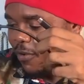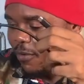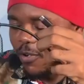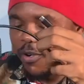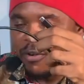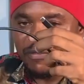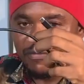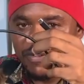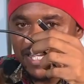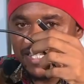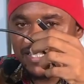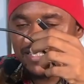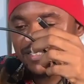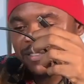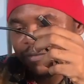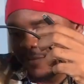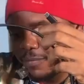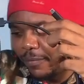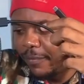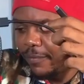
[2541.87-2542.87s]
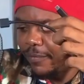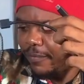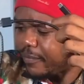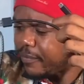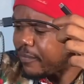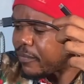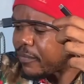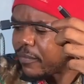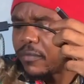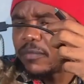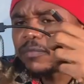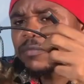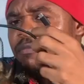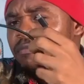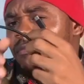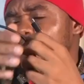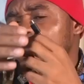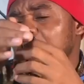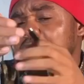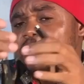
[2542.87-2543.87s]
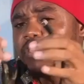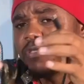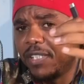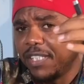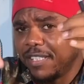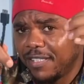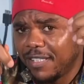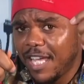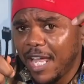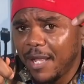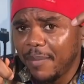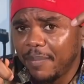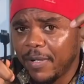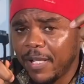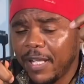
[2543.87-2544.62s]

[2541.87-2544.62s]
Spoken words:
convert to this type.